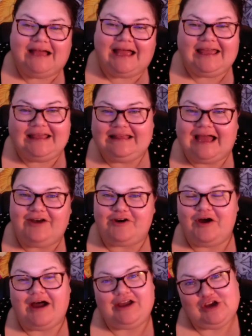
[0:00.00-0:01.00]
I don't
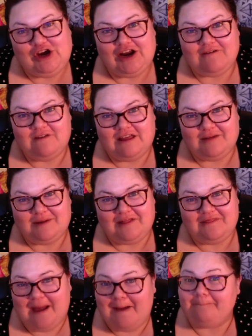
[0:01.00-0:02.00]
know how you're going to feel
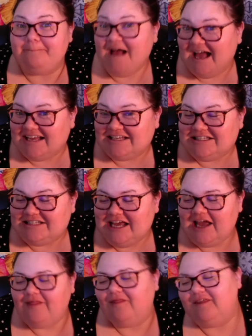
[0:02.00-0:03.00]
about that, but
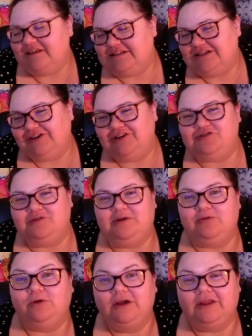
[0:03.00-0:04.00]
this series would be
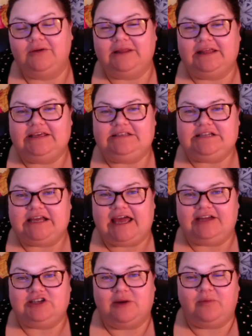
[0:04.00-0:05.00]
really, really easy to
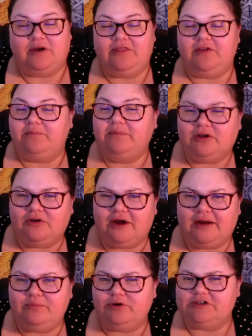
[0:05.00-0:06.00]
catch up with. They're middle
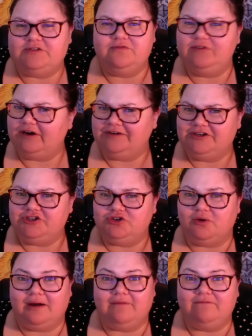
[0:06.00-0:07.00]
grade books, very
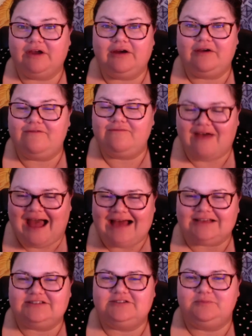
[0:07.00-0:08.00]
short, very
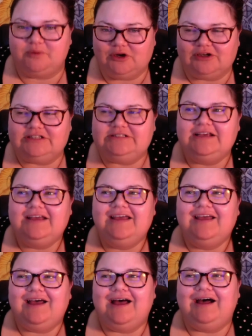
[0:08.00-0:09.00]
fast books.
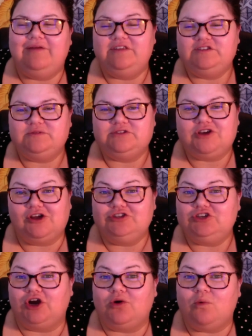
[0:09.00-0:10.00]
This one's called Dark